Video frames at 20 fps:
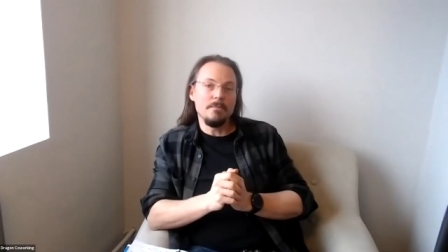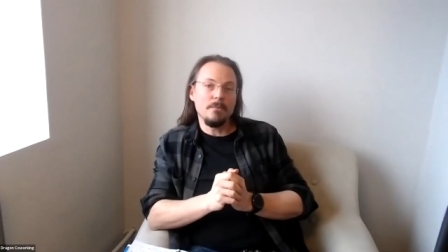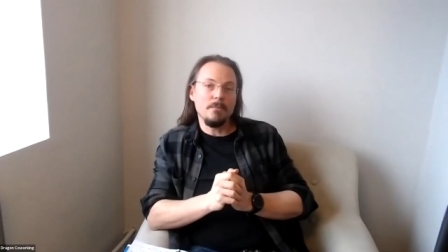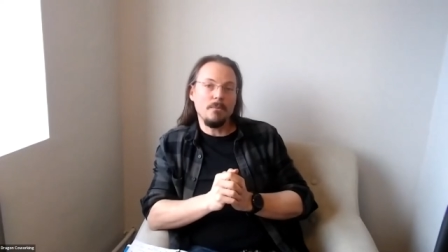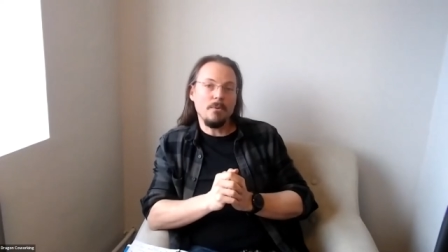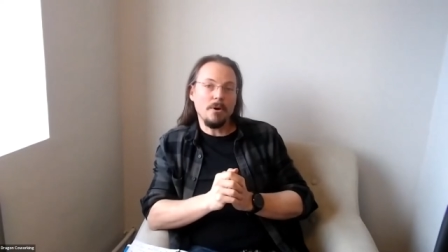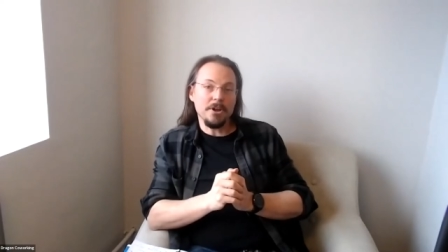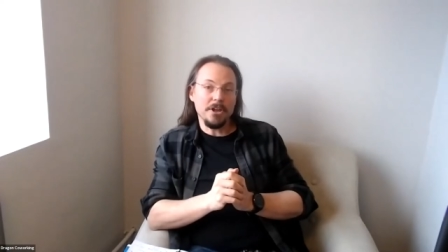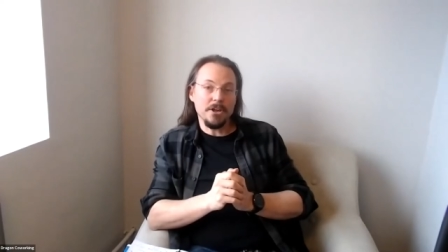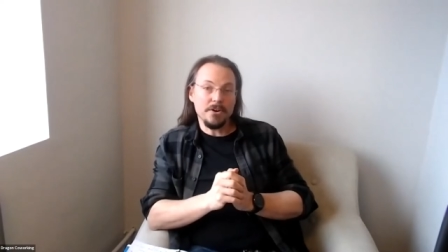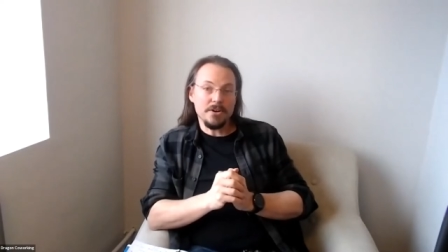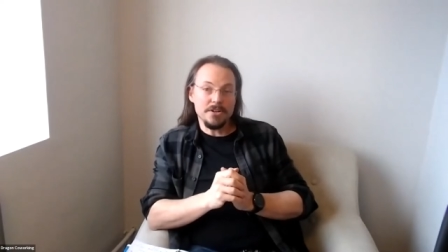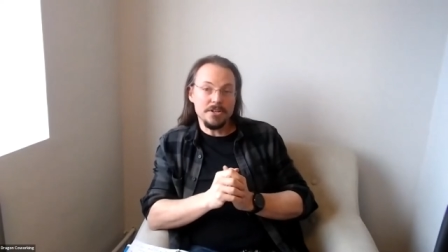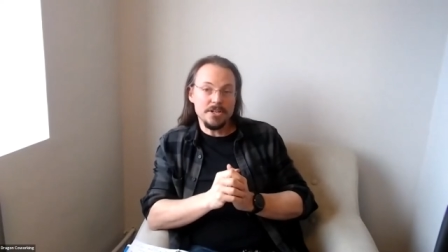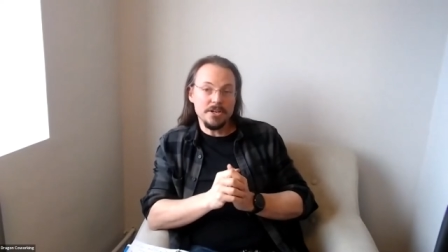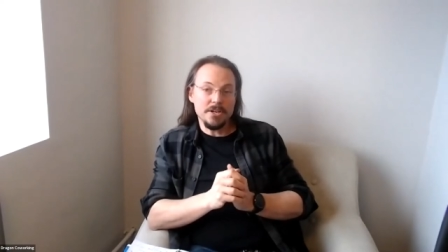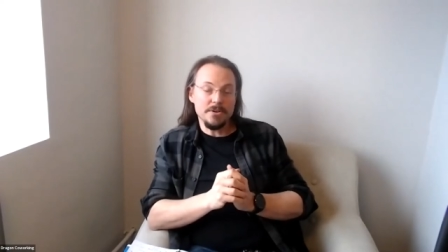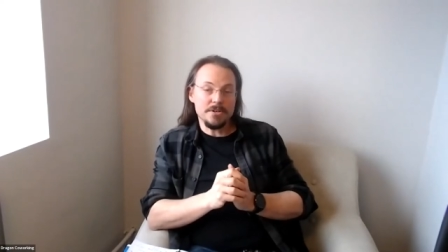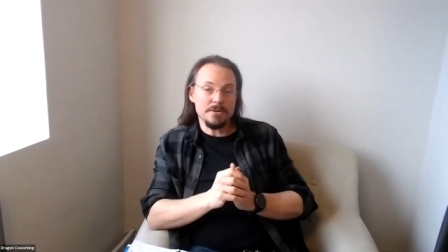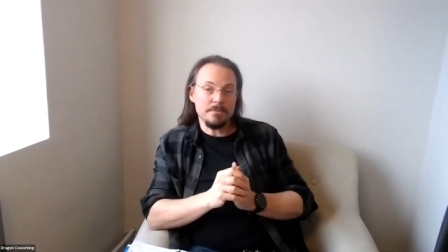what you can
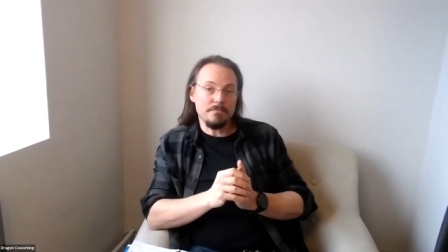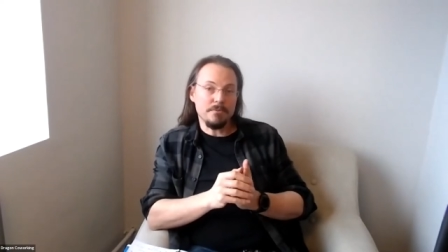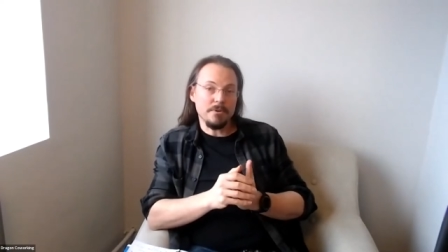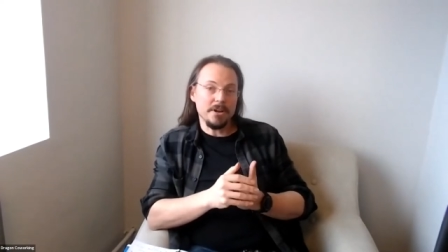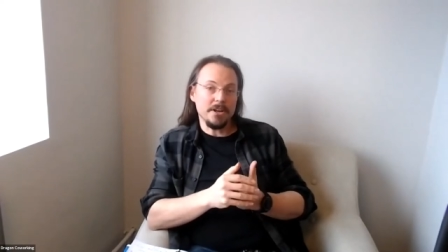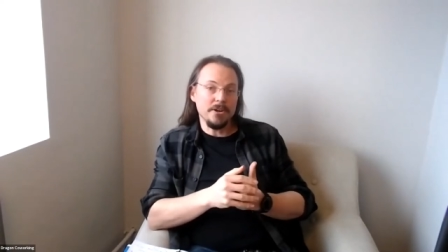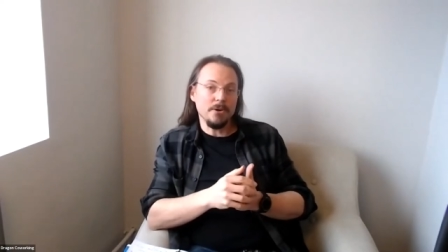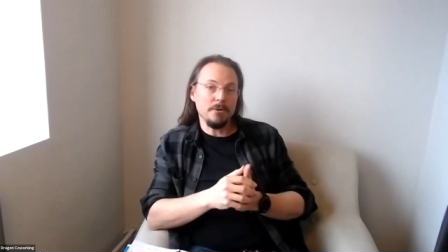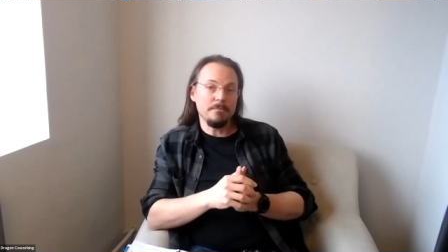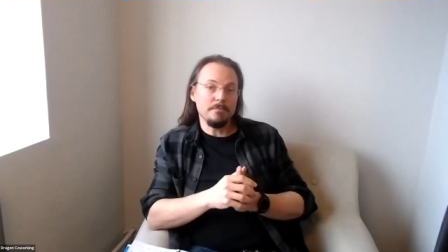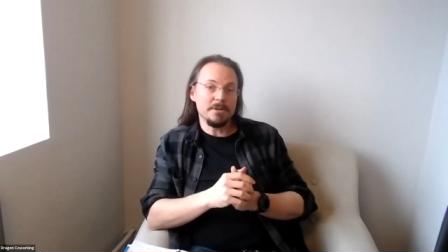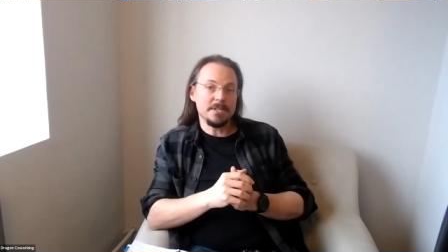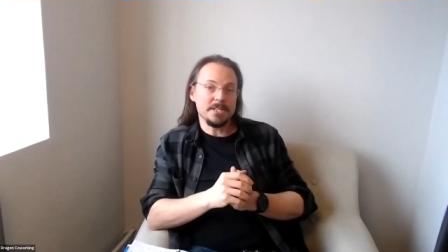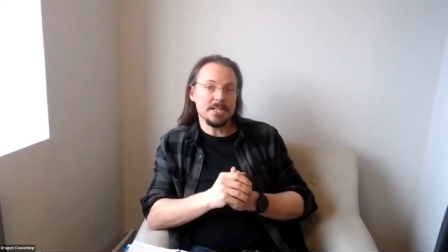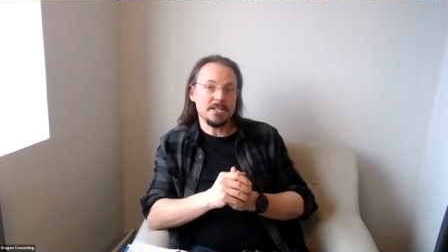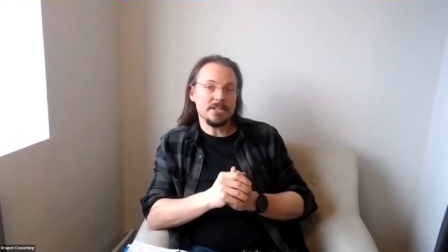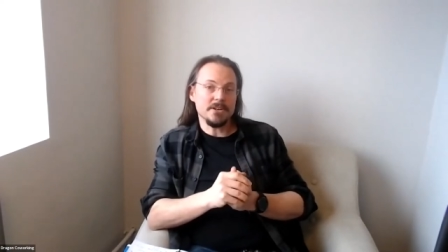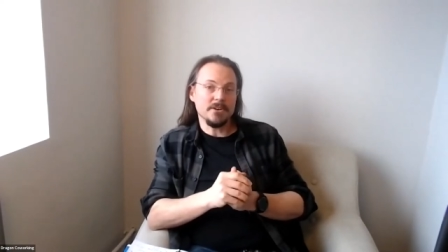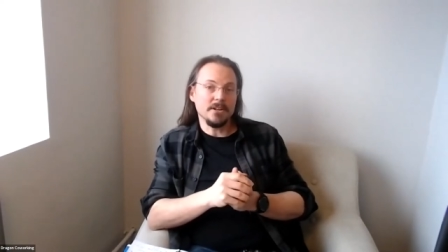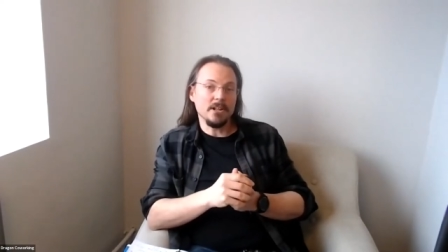do to bring your
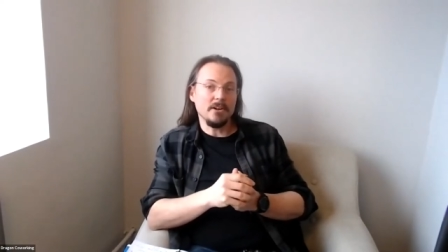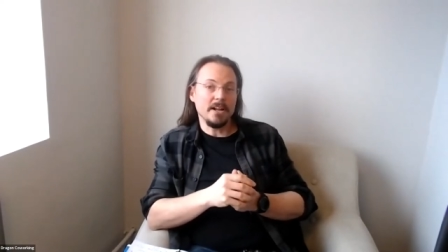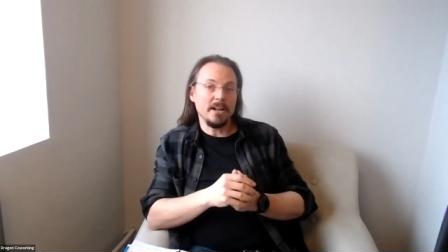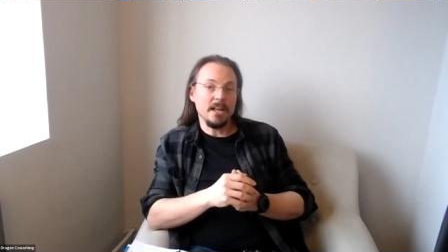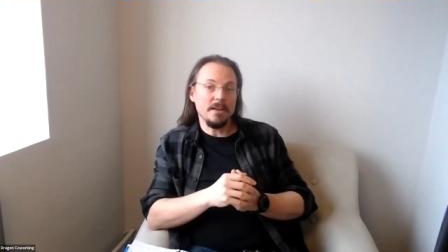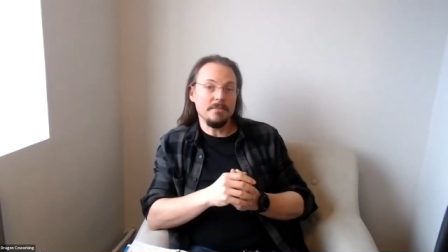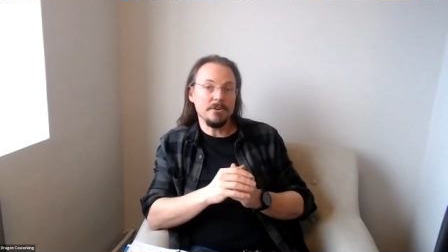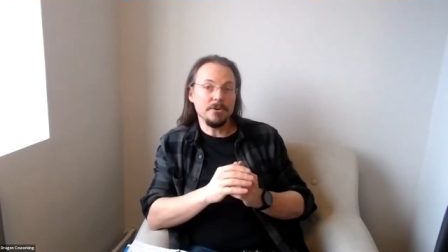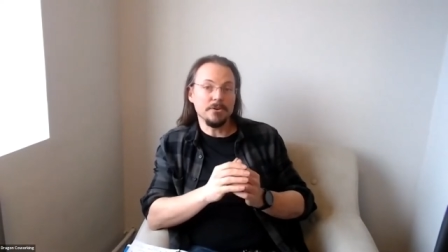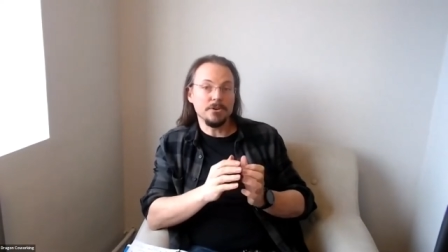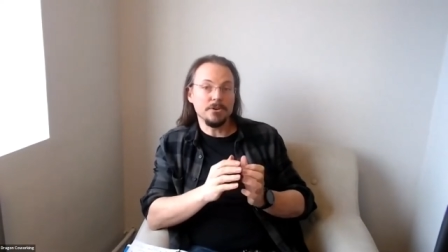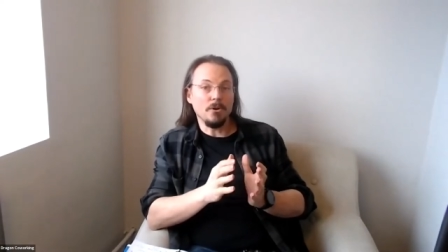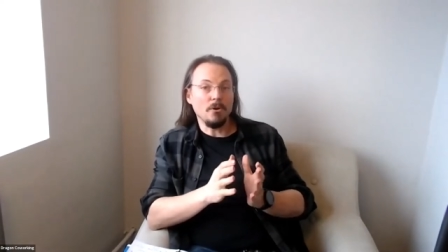business online if you're not